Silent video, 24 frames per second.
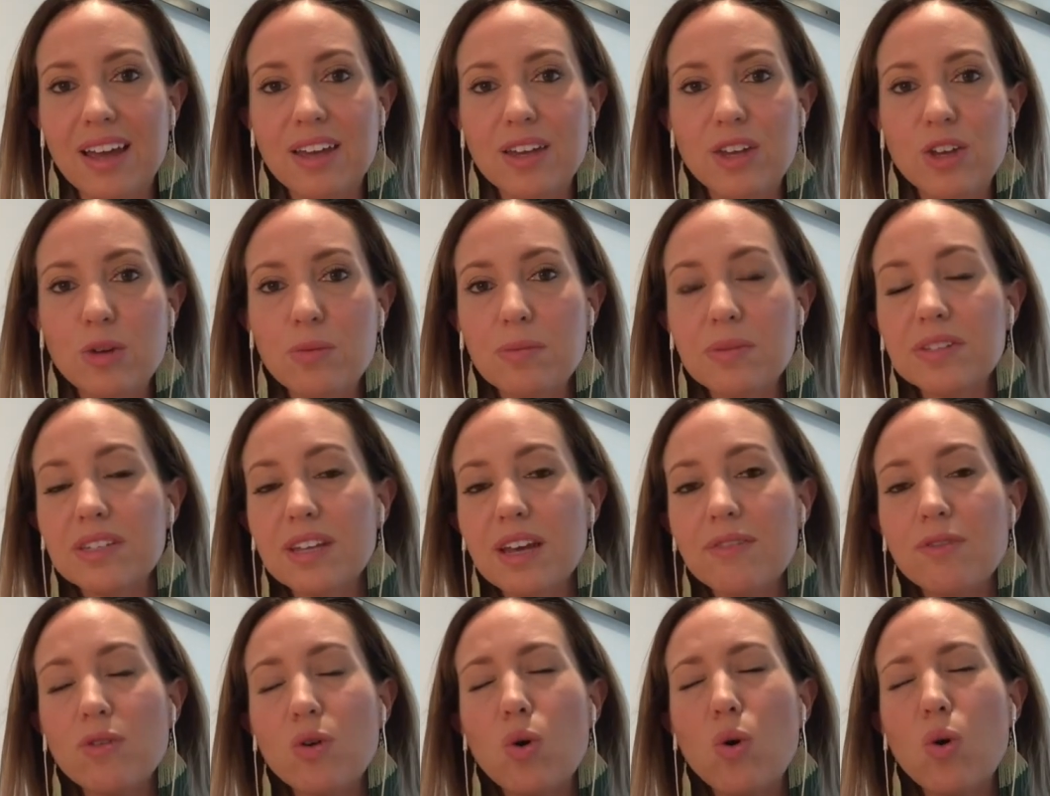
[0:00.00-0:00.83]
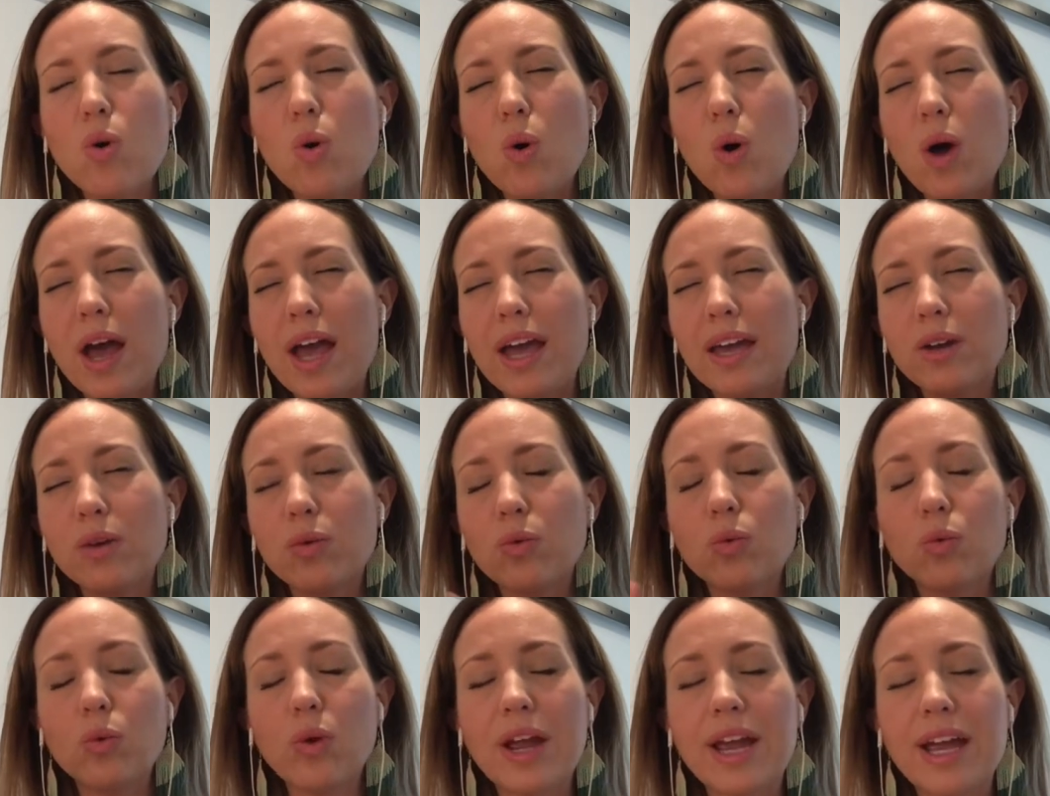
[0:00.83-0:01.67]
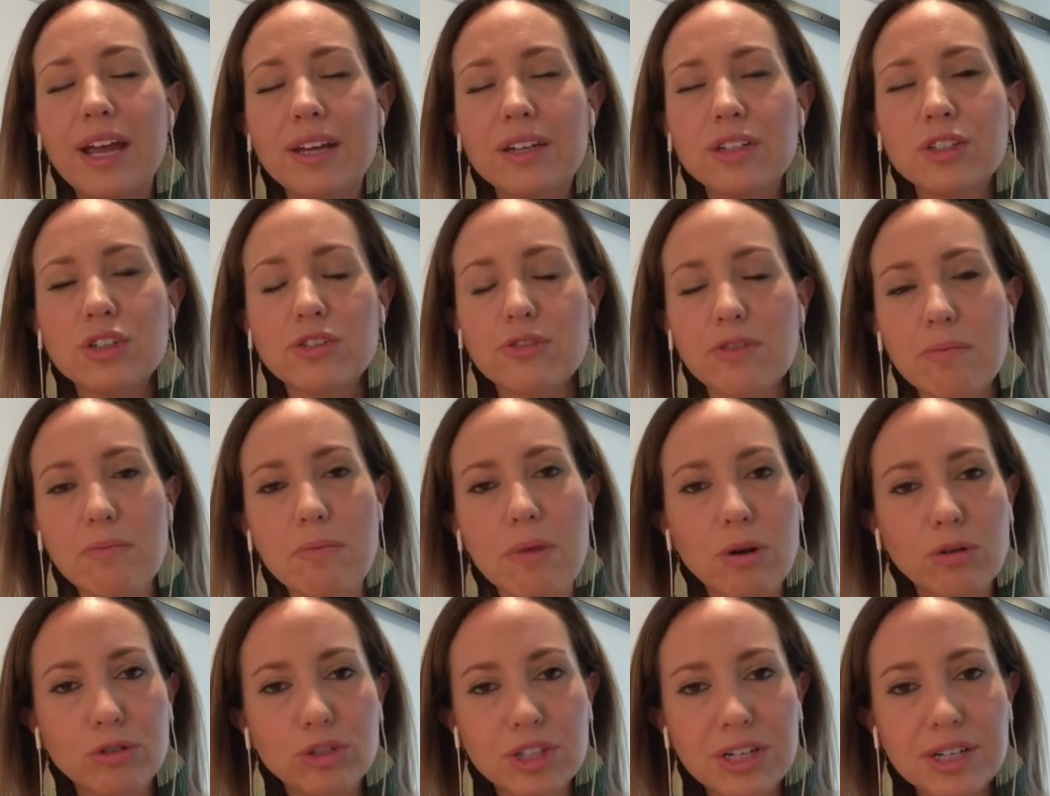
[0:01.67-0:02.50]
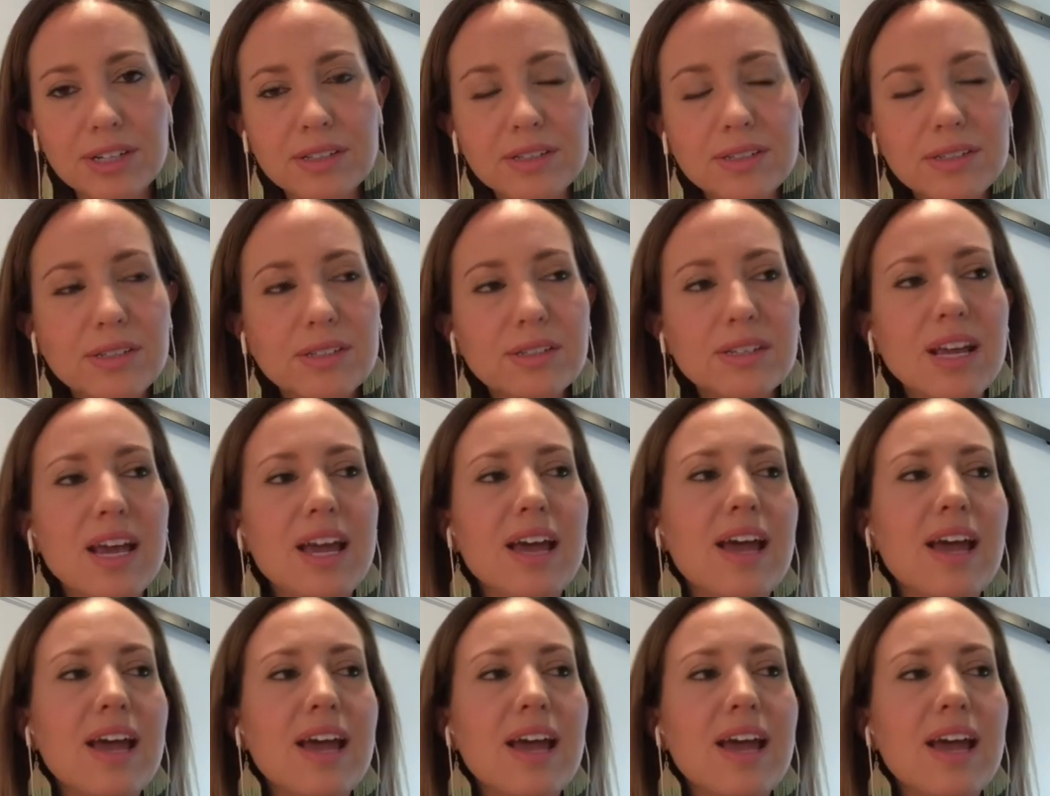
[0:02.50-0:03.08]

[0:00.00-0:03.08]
humans have quite a range of emotions,